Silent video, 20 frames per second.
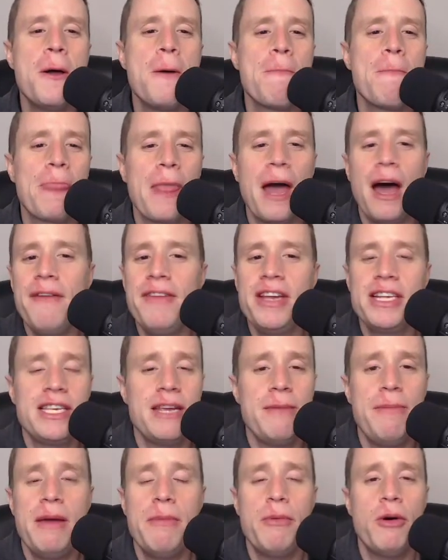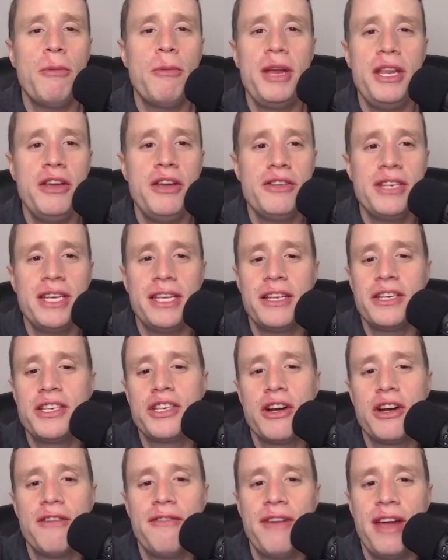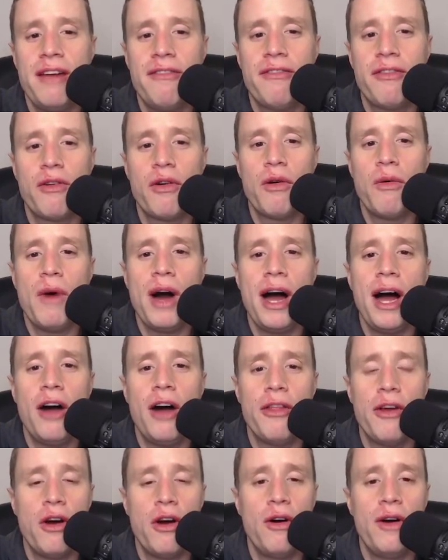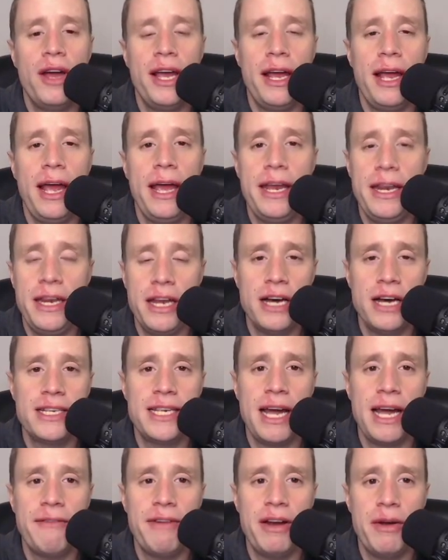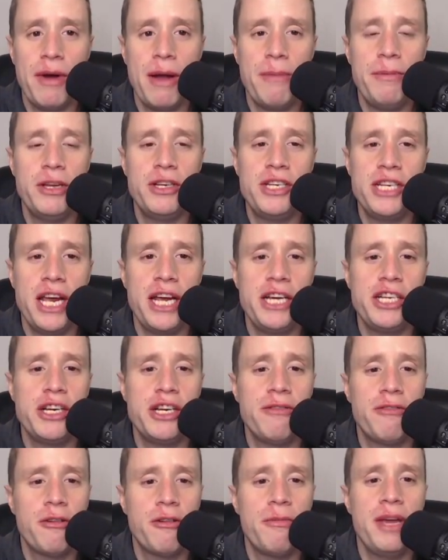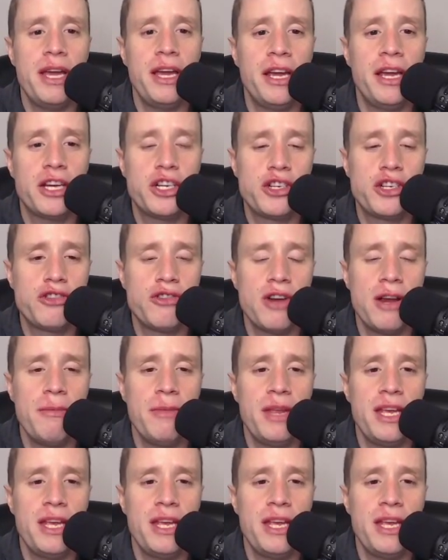Obviously, people have been using this survey for a while, though it does have a reputation for being extremely